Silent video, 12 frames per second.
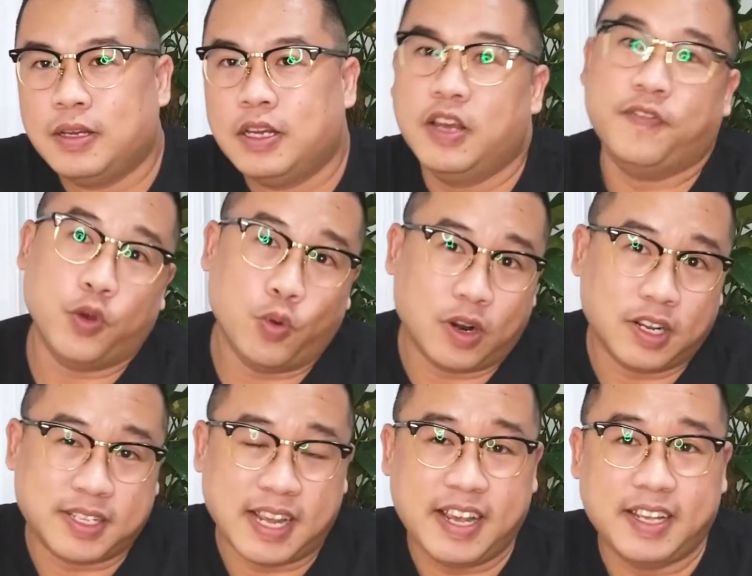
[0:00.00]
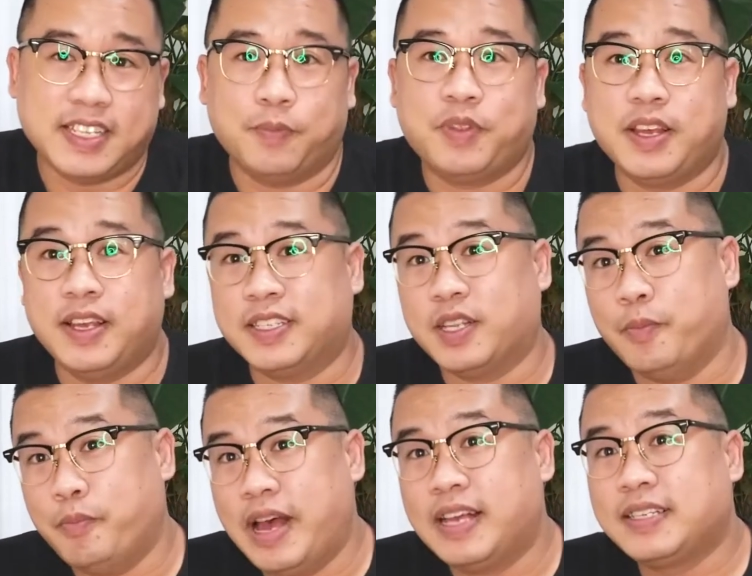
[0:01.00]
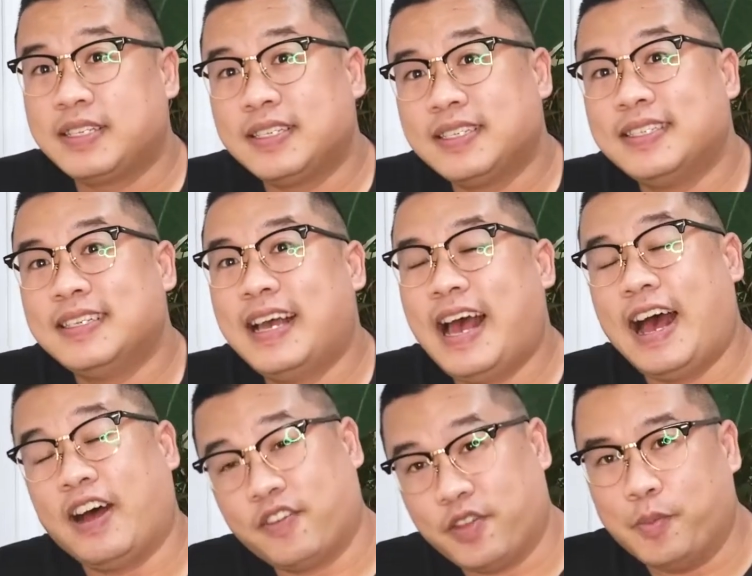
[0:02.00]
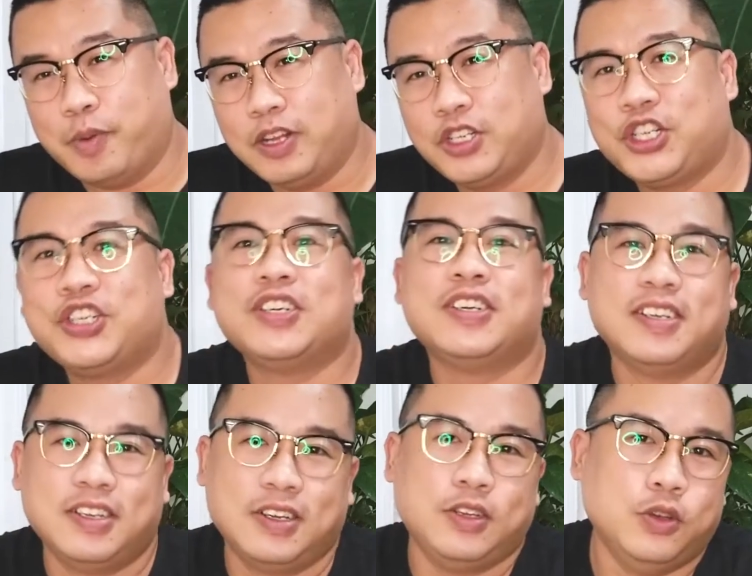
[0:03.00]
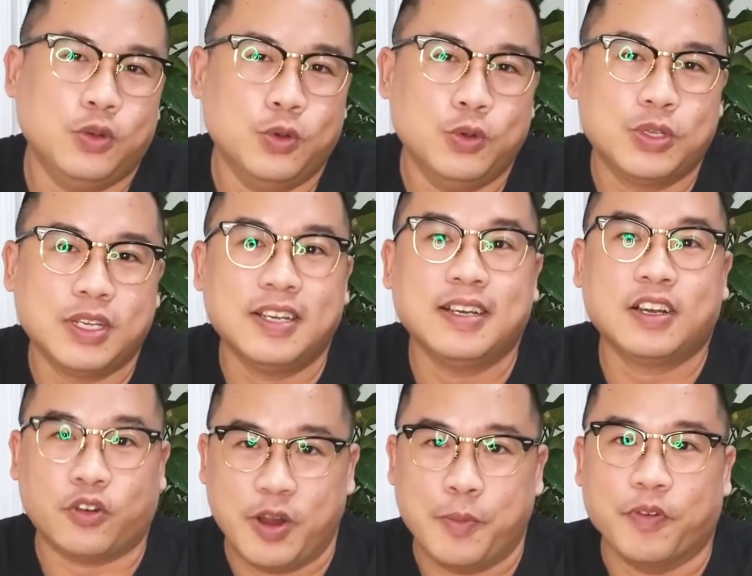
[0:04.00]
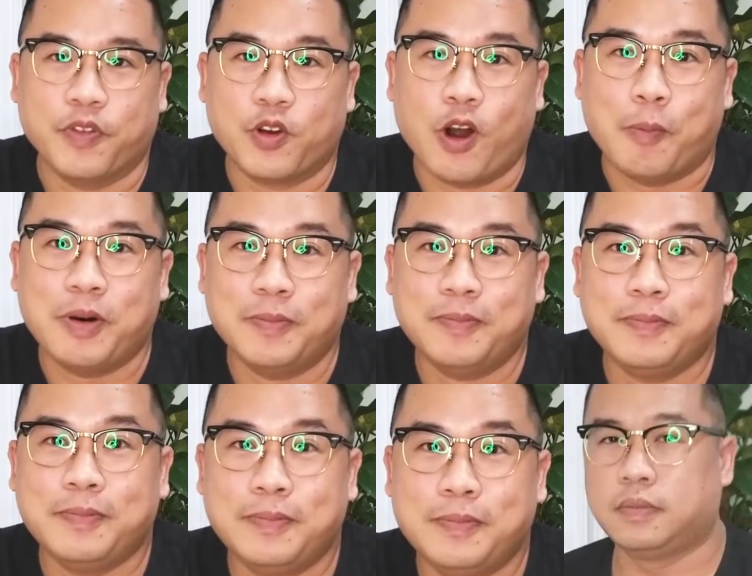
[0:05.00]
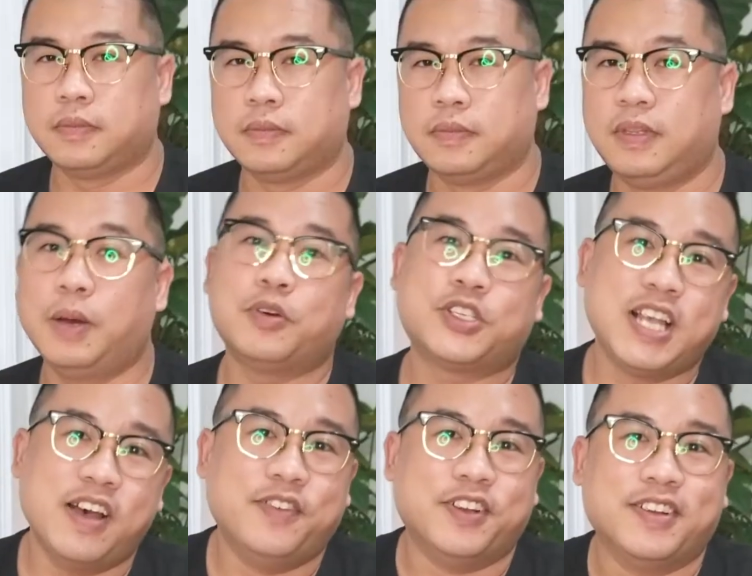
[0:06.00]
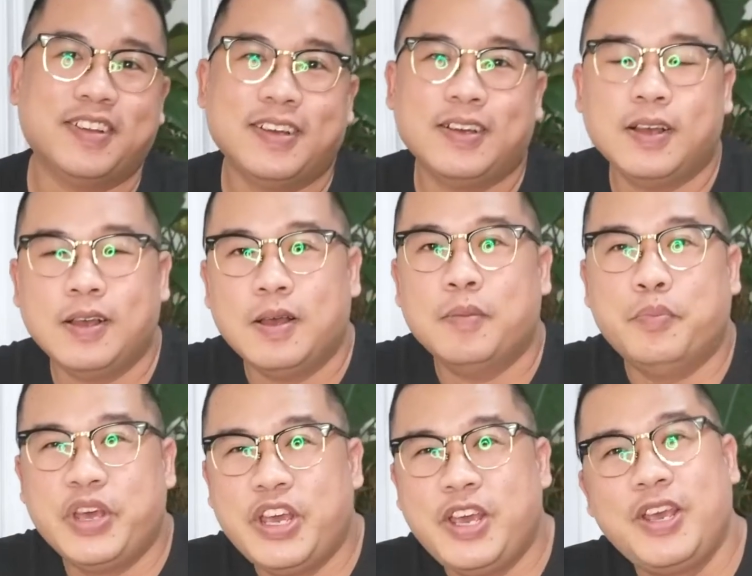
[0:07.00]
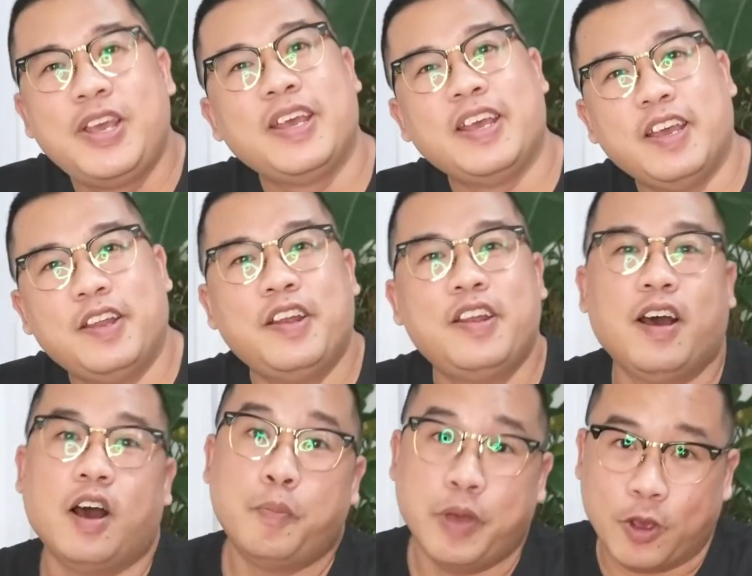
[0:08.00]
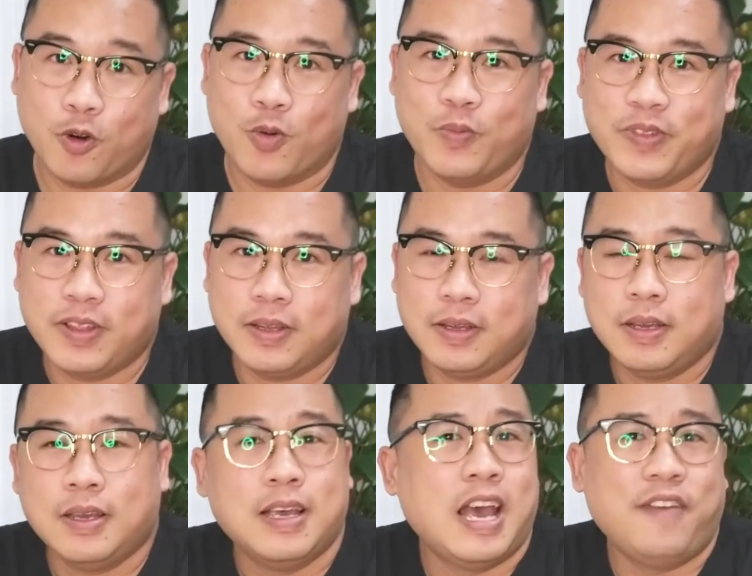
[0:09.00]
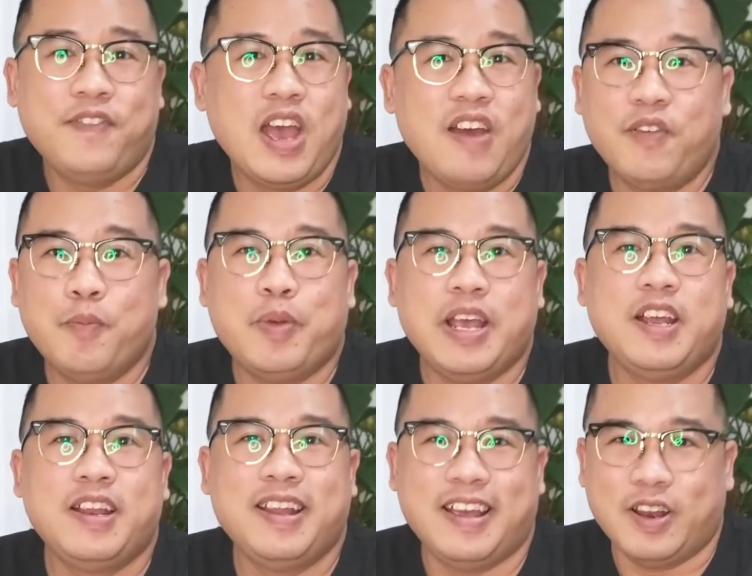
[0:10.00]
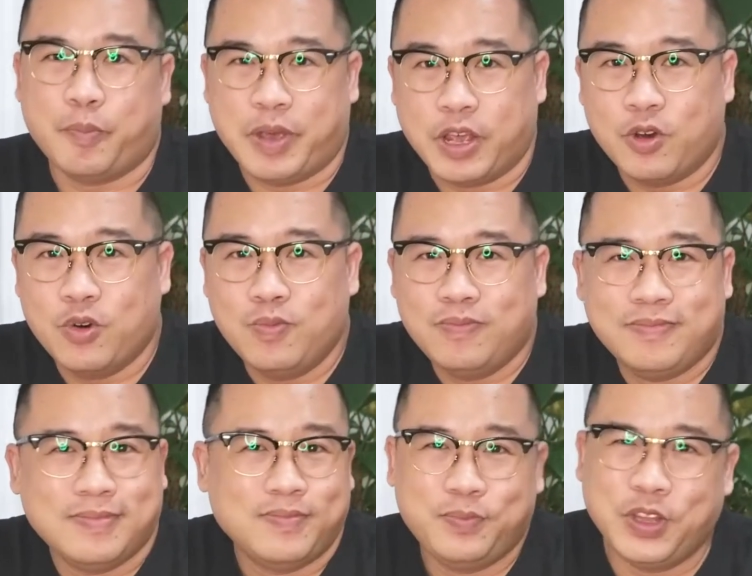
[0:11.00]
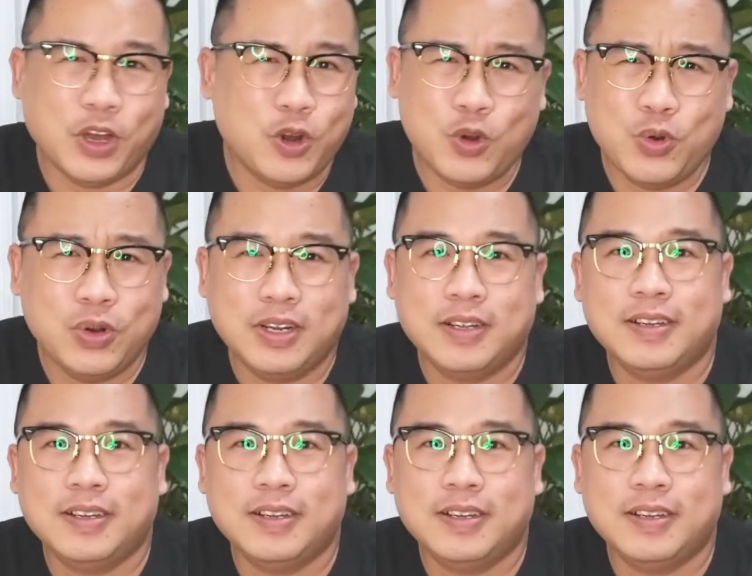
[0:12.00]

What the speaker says: If you want to say something is the best out of the bunch, use cream of the crop. Number 7, be in a pickle. Have you ever been in a pickle? No,